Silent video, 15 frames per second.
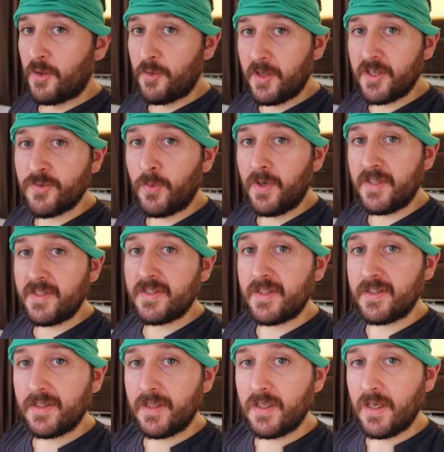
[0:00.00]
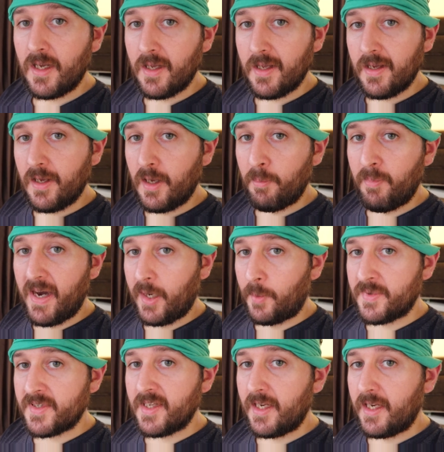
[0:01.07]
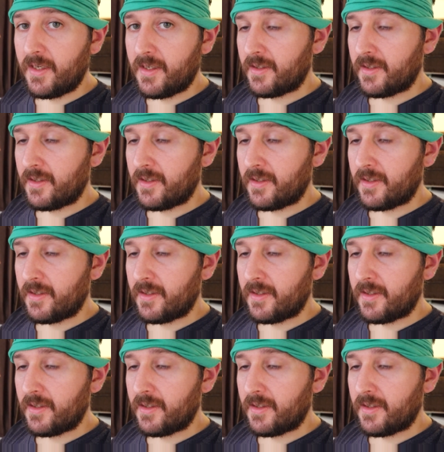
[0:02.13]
this one's bottom sink,